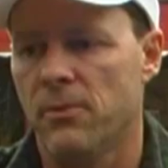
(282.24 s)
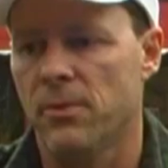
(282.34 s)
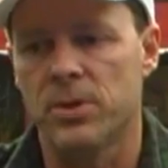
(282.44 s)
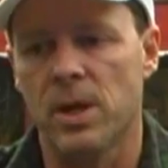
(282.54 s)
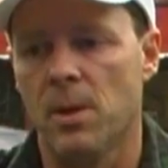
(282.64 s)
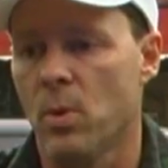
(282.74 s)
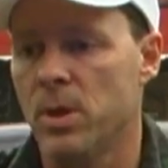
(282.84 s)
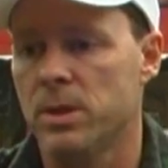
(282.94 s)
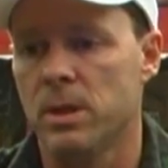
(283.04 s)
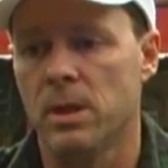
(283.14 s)
for the same
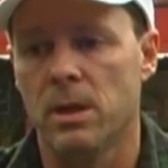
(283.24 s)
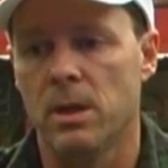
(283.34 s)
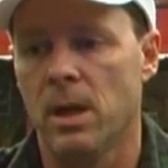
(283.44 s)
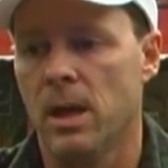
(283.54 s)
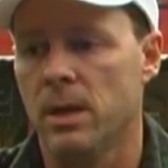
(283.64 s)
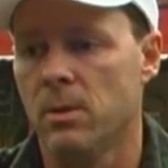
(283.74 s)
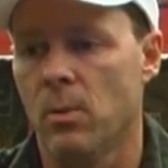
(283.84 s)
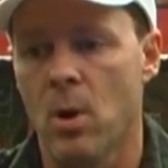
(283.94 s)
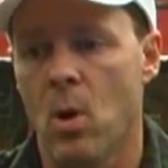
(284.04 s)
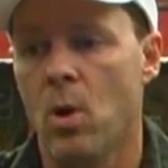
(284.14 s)
reason that, that
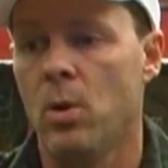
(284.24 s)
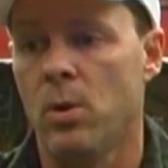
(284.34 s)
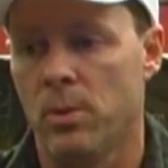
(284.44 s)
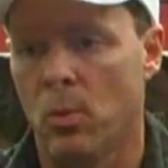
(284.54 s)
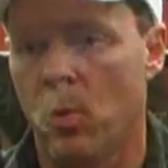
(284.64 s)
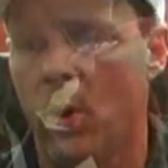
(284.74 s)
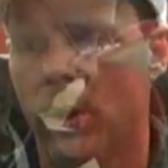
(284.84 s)
we all want